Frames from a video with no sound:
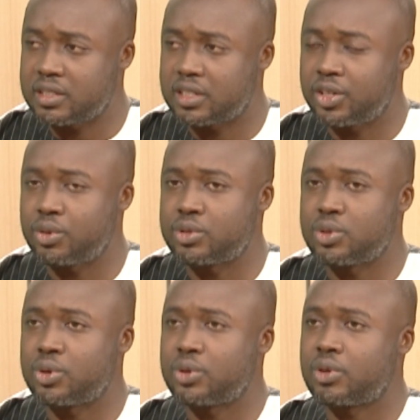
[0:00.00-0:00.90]
You know,
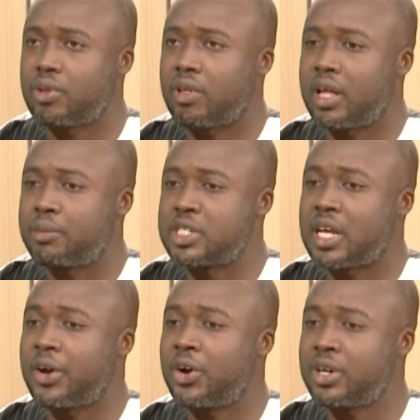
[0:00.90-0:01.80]
so it's
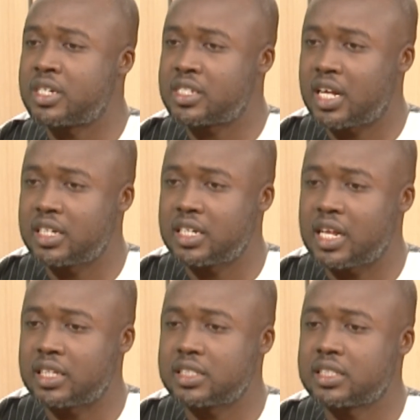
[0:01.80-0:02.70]
our understanding
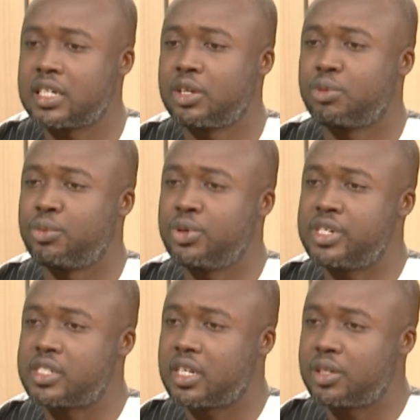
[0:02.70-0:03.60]
that both
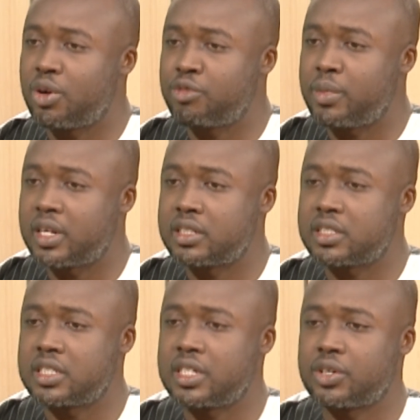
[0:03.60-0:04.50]
the state
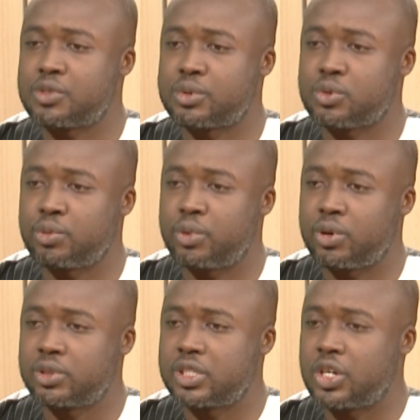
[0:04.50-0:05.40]
governments, the hospital
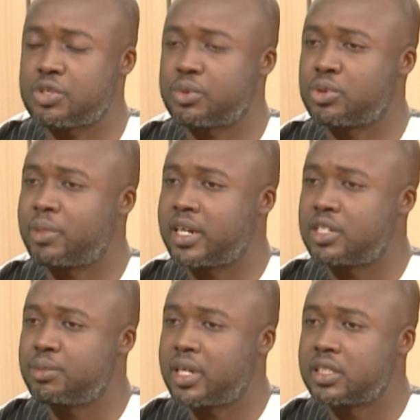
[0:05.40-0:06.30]
board, the hospital
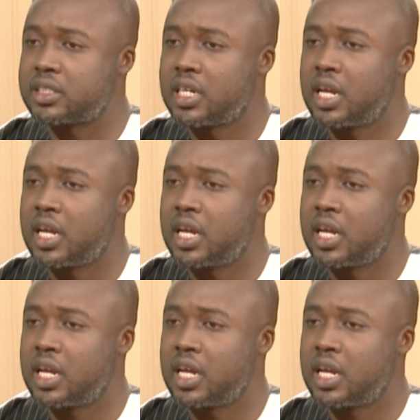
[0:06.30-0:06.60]
management,